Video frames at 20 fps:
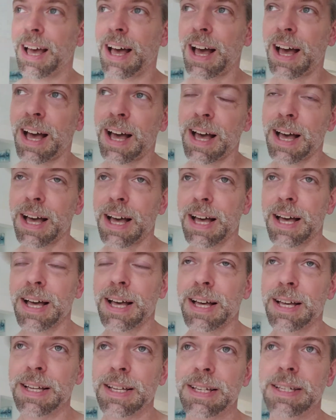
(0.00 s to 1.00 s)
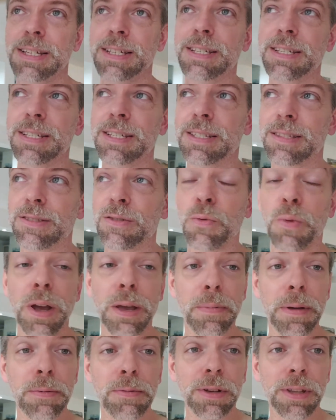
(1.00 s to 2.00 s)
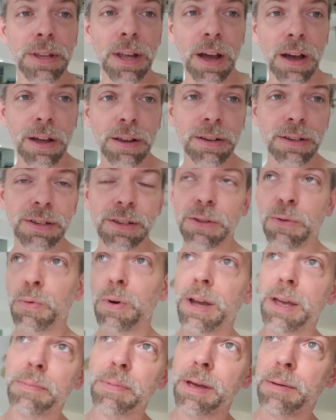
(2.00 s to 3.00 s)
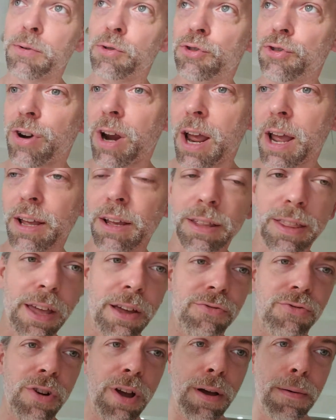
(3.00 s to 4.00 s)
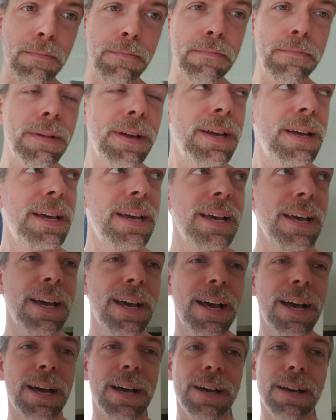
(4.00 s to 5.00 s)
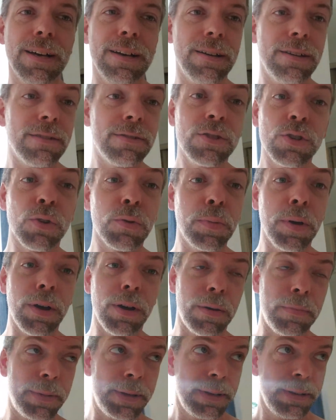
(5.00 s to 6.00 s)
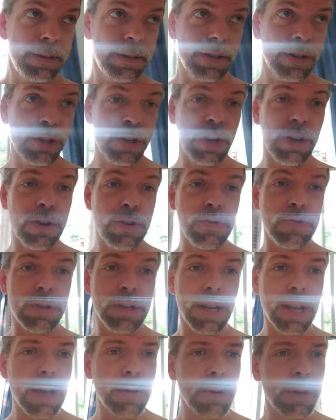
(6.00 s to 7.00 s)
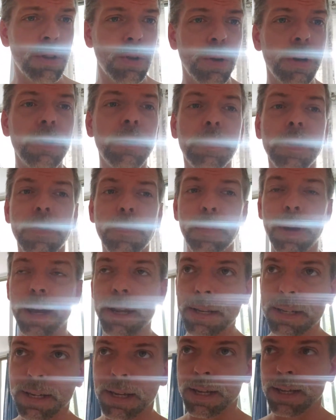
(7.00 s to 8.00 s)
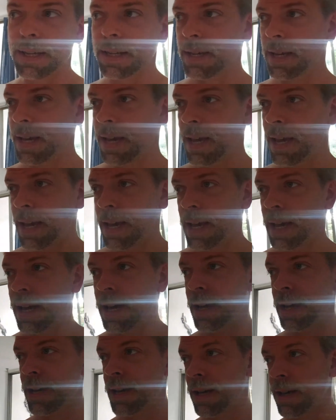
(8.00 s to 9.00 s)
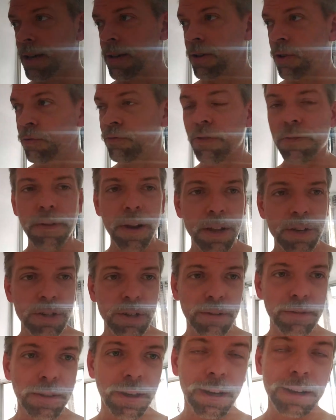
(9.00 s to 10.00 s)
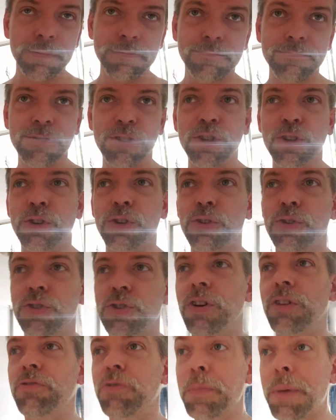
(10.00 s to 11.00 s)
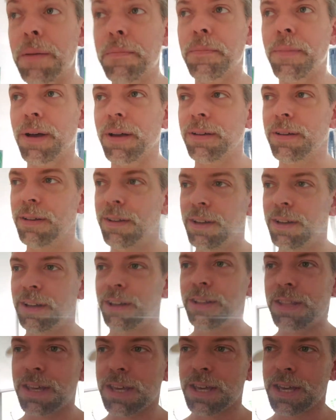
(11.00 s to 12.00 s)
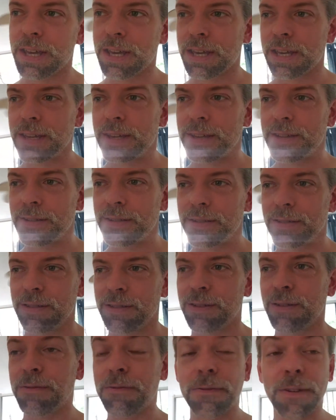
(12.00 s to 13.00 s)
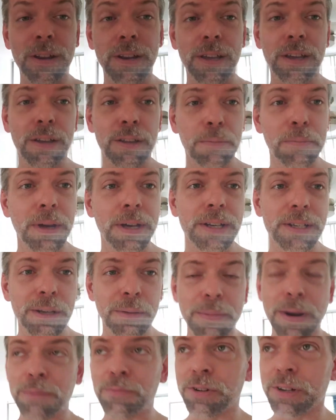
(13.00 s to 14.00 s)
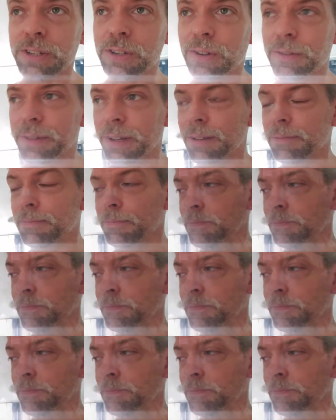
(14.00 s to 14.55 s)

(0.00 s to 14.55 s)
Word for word: Uh, the way people danced, the way people drank their rum, uh, superb. So today we're going to do a little bit of painting uh, on reflection of that to try and remember the, the funny and amazing memories of it.